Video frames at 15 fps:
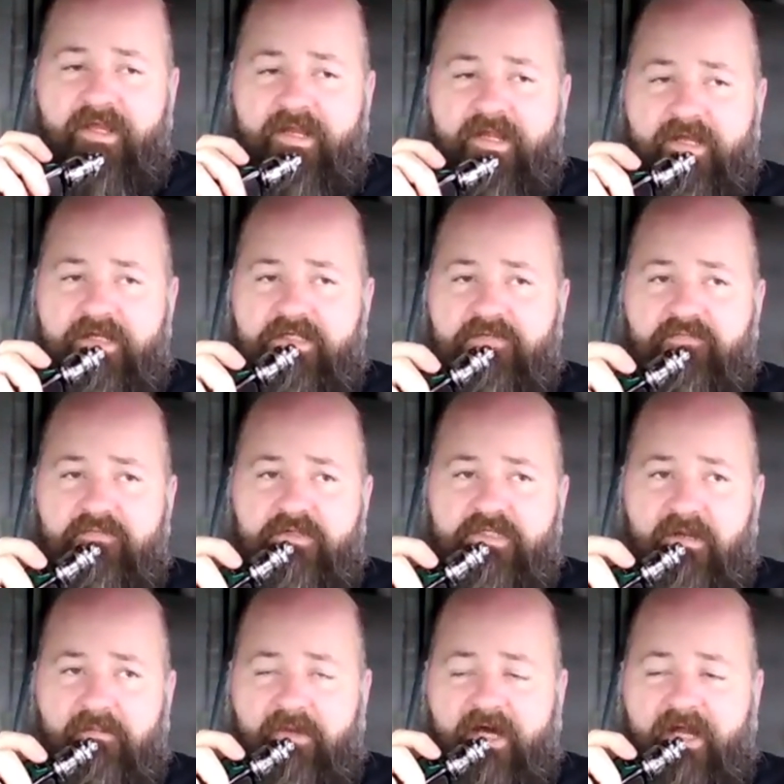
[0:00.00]
it is for
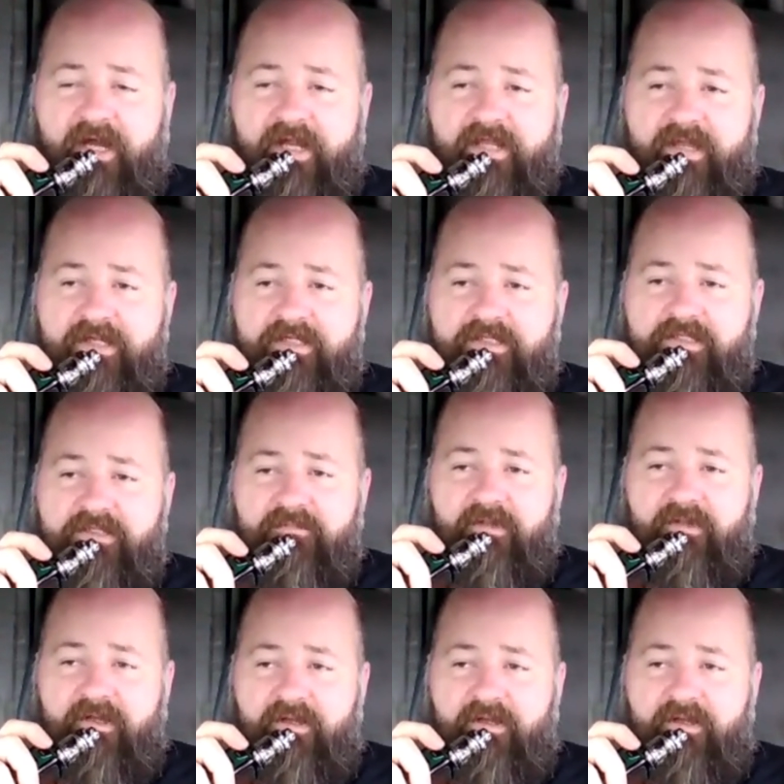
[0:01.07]
somebody that's,